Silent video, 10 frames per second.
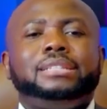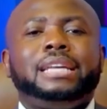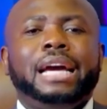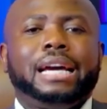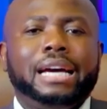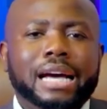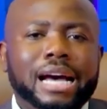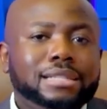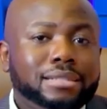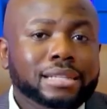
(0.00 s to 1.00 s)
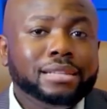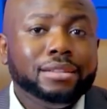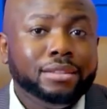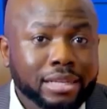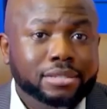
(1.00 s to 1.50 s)
Tech has
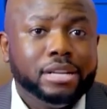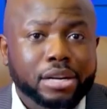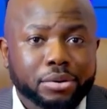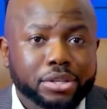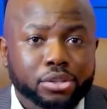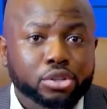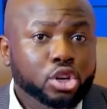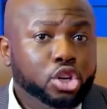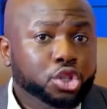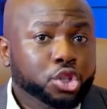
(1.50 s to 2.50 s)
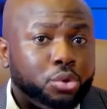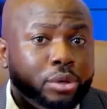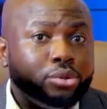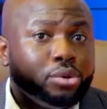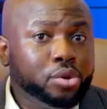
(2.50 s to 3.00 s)
seen this generation
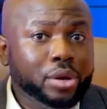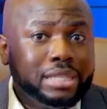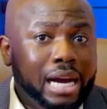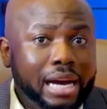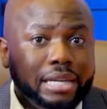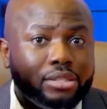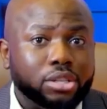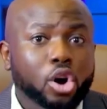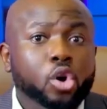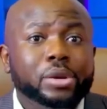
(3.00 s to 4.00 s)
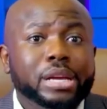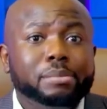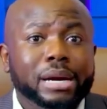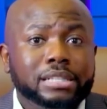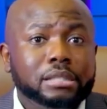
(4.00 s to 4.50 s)
soar to great heights only
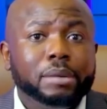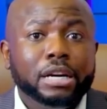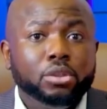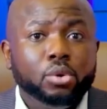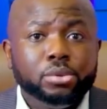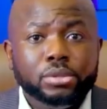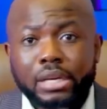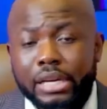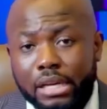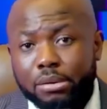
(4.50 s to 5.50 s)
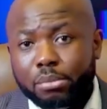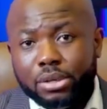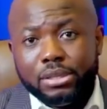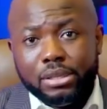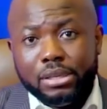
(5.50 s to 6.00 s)
imagined by those in
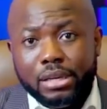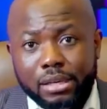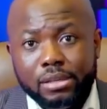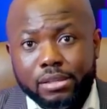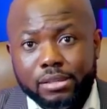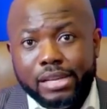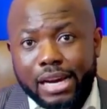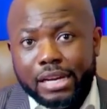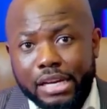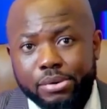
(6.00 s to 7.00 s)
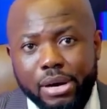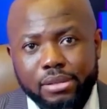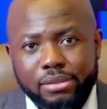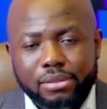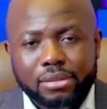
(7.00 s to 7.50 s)
much earlier
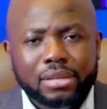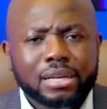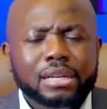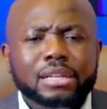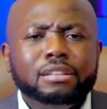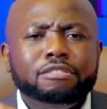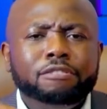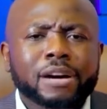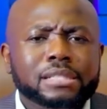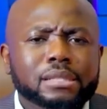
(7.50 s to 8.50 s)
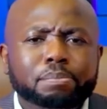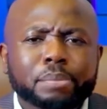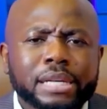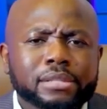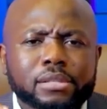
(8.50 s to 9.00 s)
eras. The
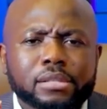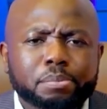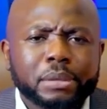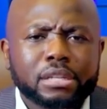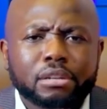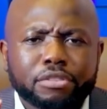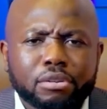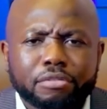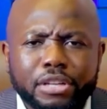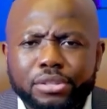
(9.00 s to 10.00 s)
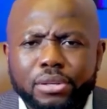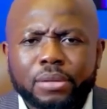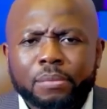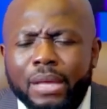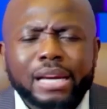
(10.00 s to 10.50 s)
fast-paced speed of innovation
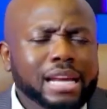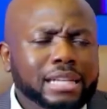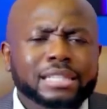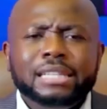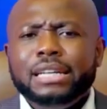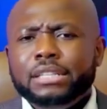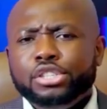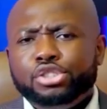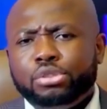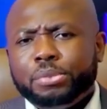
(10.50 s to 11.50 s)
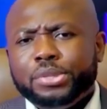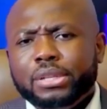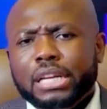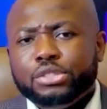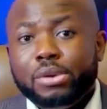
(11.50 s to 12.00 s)
and the attendant
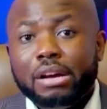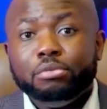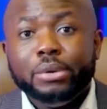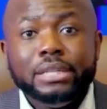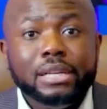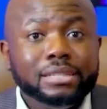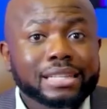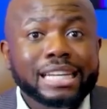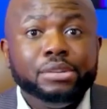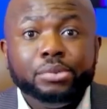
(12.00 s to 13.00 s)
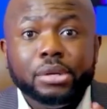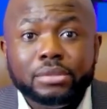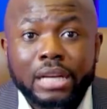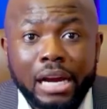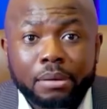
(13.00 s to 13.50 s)
disruption that we have witnessed in real
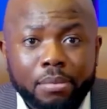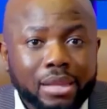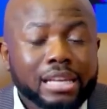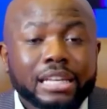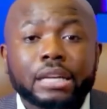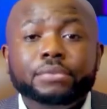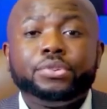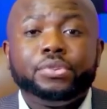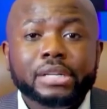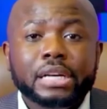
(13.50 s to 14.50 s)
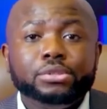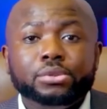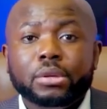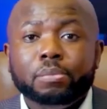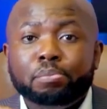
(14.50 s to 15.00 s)
time gives credence to
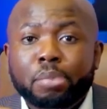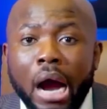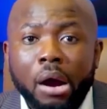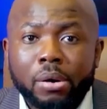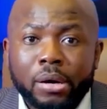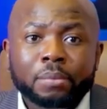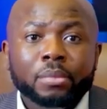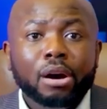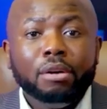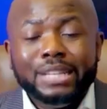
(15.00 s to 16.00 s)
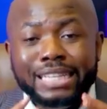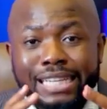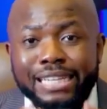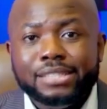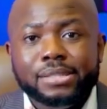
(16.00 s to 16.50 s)
the power of the
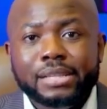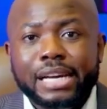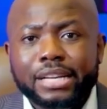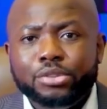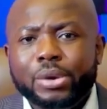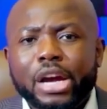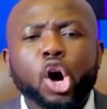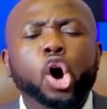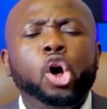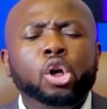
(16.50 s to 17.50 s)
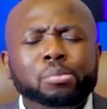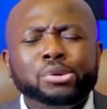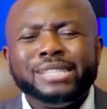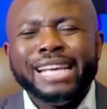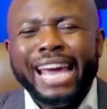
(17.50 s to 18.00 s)
digital age where
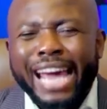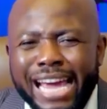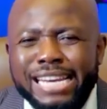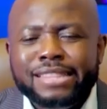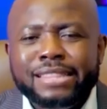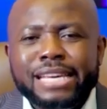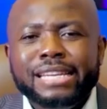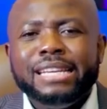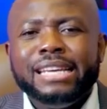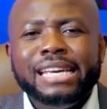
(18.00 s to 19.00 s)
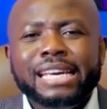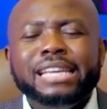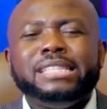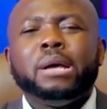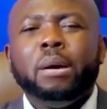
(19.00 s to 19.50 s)
almost anything
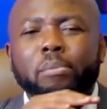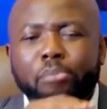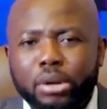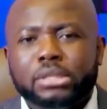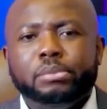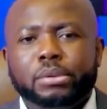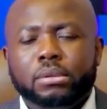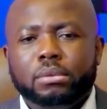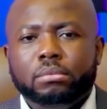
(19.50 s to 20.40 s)
is possible.